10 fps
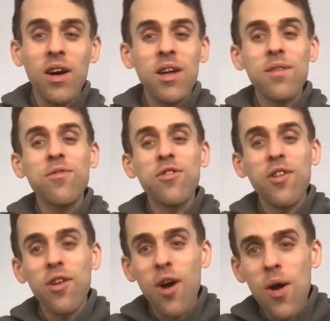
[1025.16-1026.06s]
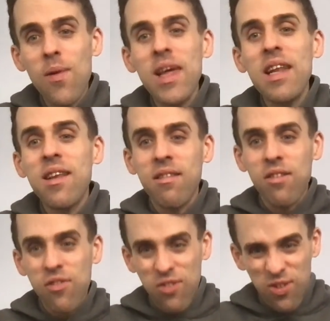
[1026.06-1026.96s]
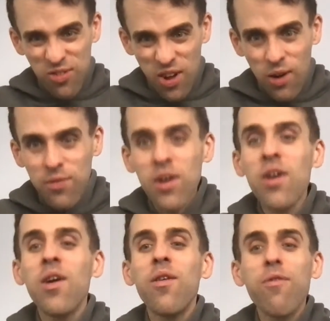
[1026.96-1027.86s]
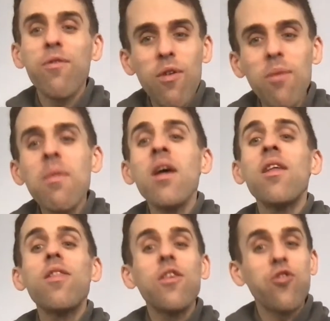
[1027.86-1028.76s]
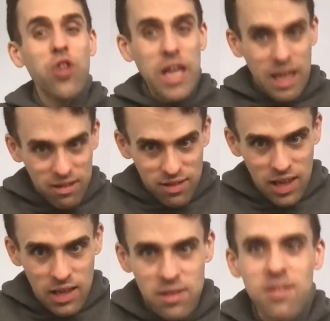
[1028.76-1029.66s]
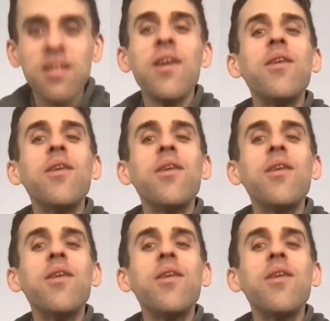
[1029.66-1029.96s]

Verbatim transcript: kind of slowly distance yourself from the cheeses,